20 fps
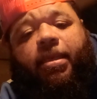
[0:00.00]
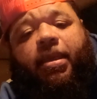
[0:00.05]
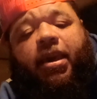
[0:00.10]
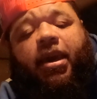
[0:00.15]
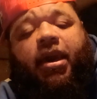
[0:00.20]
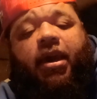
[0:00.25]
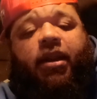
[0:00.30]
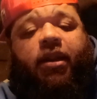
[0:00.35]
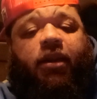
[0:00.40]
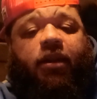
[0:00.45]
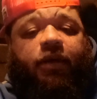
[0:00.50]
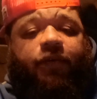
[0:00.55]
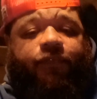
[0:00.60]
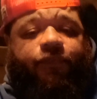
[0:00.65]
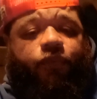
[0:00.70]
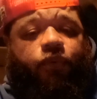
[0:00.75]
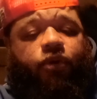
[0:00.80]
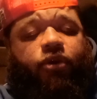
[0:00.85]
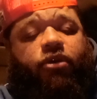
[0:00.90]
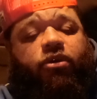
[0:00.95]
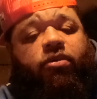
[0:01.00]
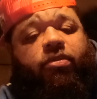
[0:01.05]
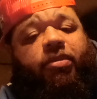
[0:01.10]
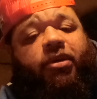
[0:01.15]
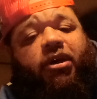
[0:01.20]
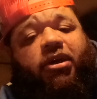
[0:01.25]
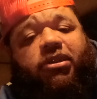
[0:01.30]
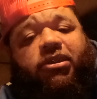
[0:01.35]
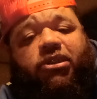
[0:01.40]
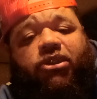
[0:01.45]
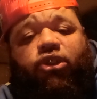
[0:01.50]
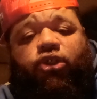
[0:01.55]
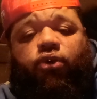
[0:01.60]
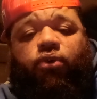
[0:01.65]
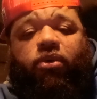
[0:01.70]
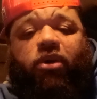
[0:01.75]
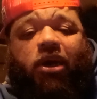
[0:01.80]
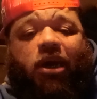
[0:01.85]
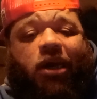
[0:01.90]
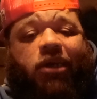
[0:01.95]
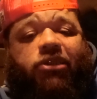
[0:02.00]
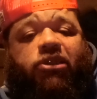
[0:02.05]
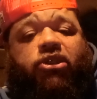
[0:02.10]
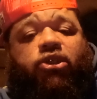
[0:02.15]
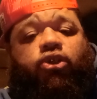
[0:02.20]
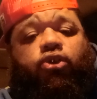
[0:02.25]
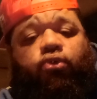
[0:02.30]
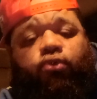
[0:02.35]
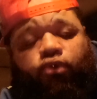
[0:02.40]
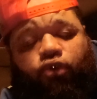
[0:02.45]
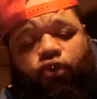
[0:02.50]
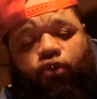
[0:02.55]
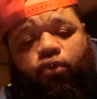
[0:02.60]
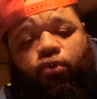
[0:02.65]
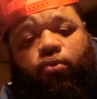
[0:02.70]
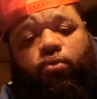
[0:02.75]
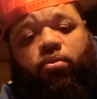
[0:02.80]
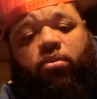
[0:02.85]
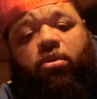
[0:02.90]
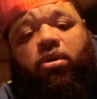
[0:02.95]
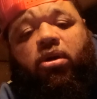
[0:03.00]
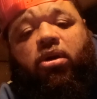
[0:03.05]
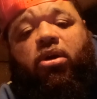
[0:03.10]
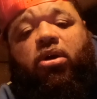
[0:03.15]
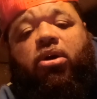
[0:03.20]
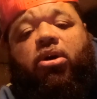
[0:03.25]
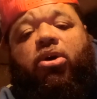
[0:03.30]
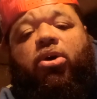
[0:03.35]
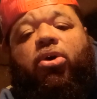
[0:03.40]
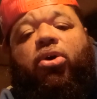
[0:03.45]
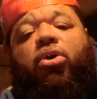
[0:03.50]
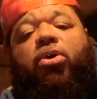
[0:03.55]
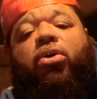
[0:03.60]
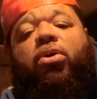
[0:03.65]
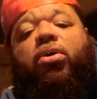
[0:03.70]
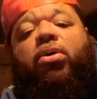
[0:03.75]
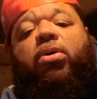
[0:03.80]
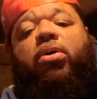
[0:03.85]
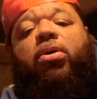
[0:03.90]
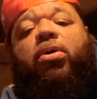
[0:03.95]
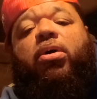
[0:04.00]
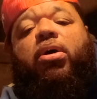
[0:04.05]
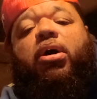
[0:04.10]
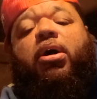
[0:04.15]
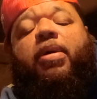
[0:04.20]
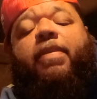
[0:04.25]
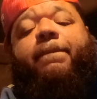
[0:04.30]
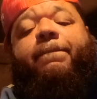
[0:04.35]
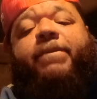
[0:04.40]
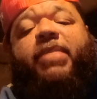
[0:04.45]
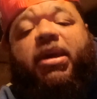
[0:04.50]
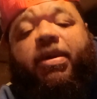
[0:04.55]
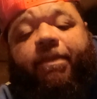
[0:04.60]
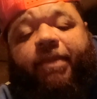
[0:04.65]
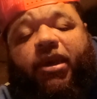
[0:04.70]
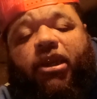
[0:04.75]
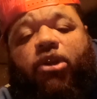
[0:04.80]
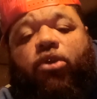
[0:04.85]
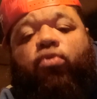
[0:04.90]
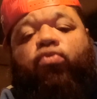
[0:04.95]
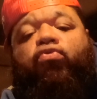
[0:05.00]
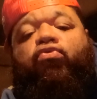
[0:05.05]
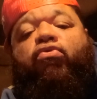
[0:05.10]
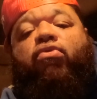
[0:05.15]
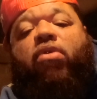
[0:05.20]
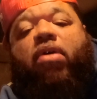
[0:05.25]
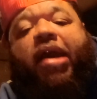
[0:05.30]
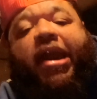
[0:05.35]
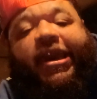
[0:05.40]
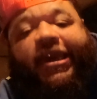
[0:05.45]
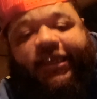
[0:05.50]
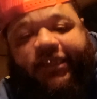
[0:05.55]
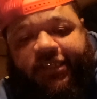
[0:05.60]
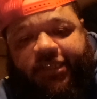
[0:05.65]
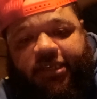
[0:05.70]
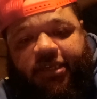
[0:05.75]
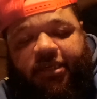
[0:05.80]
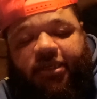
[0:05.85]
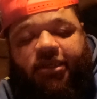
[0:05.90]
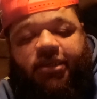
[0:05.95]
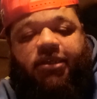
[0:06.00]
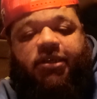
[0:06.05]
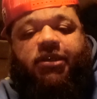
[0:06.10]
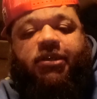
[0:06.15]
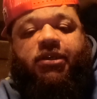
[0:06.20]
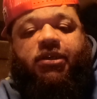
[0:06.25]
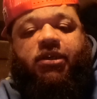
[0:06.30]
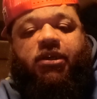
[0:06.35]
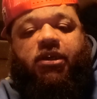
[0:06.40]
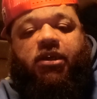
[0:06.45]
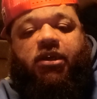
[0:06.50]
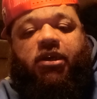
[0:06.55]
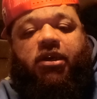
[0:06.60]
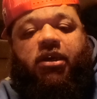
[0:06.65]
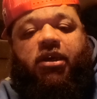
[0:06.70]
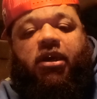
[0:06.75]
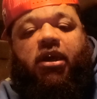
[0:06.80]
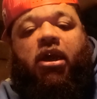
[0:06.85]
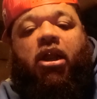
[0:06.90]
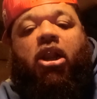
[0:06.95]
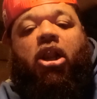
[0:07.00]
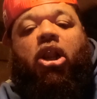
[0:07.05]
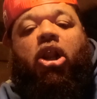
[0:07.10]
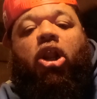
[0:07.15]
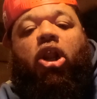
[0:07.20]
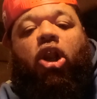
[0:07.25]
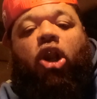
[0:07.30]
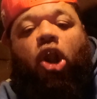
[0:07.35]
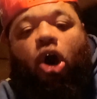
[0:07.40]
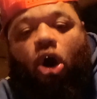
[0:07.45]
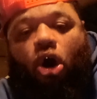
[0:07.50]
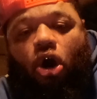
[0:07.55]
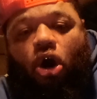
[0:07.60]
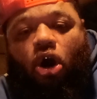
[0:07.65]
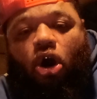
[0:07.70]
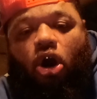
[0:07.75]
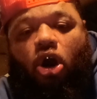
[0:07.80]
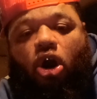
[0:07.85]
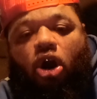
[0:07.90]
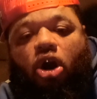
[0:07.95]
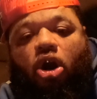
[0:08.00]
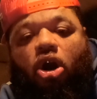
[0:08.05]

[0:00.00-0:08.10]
handle it for you, because it's your constitutional amendment right. Law.